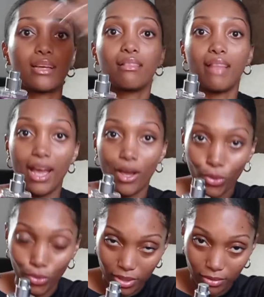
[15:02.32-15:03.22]

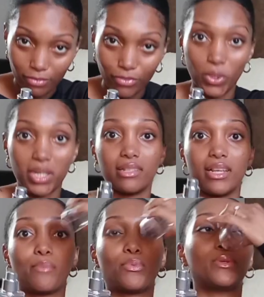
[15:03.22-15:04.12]
Cloud, for
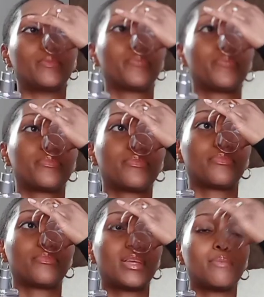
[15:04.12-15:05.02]
example.
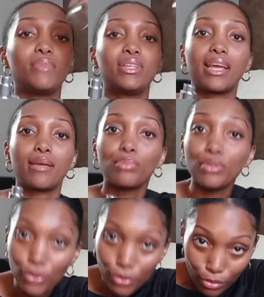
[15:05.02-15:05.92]
Midnight
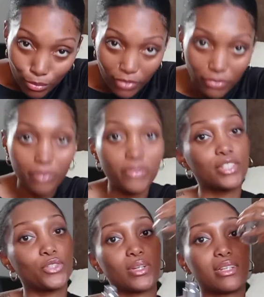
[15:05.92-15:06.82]
Bloom from
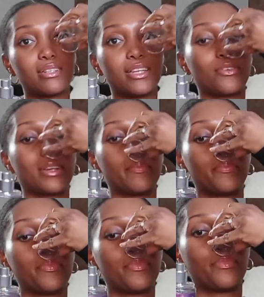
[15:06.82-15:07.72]
Victoria's Secret.
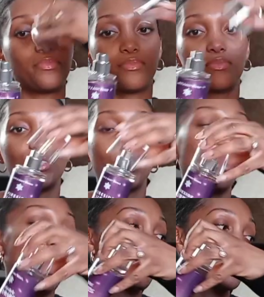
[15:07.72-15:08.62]

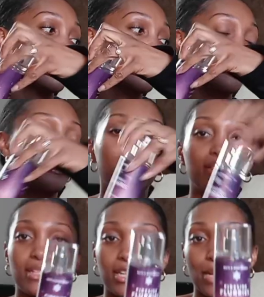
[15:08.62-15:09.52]
So I'm just going to
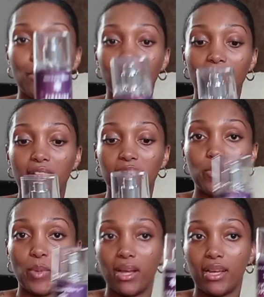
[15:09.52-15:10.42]
put this in the number five
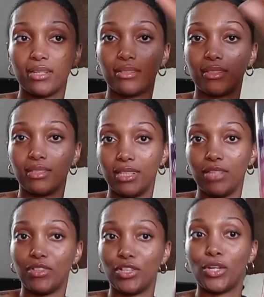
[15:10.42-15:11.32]
spot,
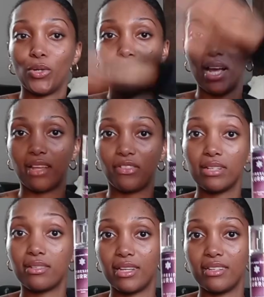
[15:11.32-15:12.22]
even though like
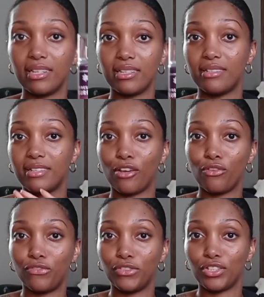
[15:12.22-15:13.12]
the scent
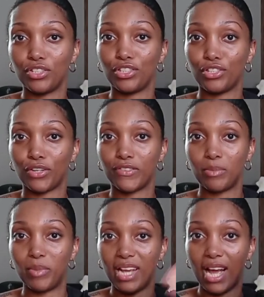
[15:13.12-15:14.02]
itself deserves
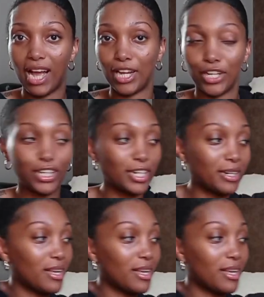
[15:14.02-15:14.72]
to be higher.